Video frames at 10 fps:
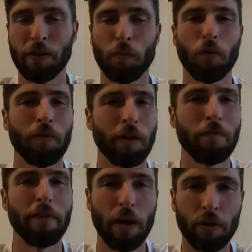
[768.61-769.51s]
It's more of like a
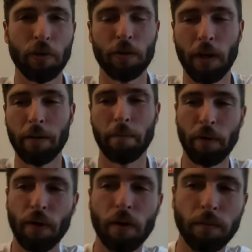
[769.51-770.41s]
value type
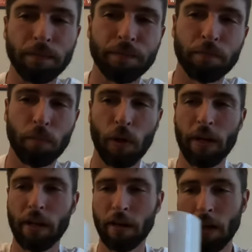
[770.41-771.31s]

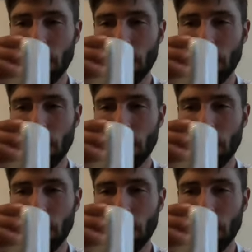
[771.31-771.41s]
brand.